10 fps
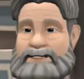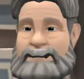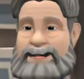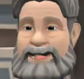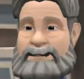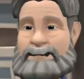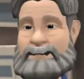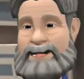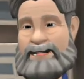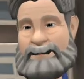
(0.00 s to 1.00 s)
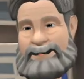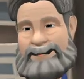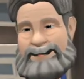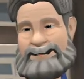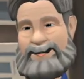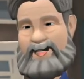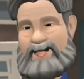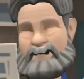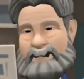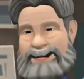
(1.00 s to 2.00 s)
Great. Thanks for being so
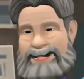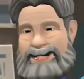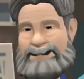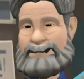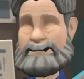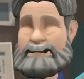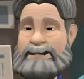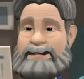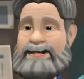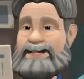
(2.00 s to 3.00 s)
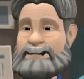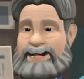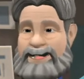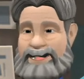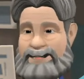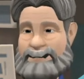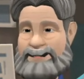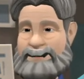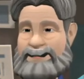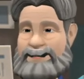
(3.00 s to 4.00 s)
honest about it. If it's okay with you,
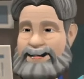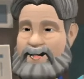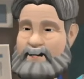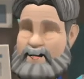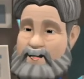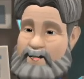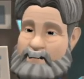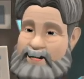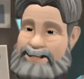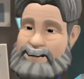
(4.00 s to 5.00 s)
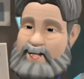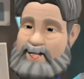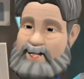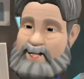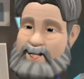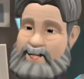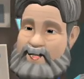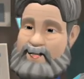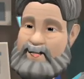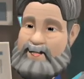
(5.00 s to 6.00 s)
can I arrest you and you'll have to go to prison
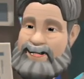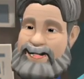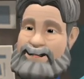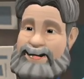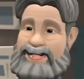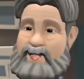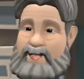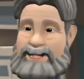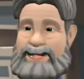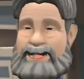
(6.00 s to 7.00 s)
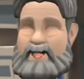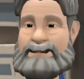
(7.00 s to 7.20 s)
for a bit until your court hearing?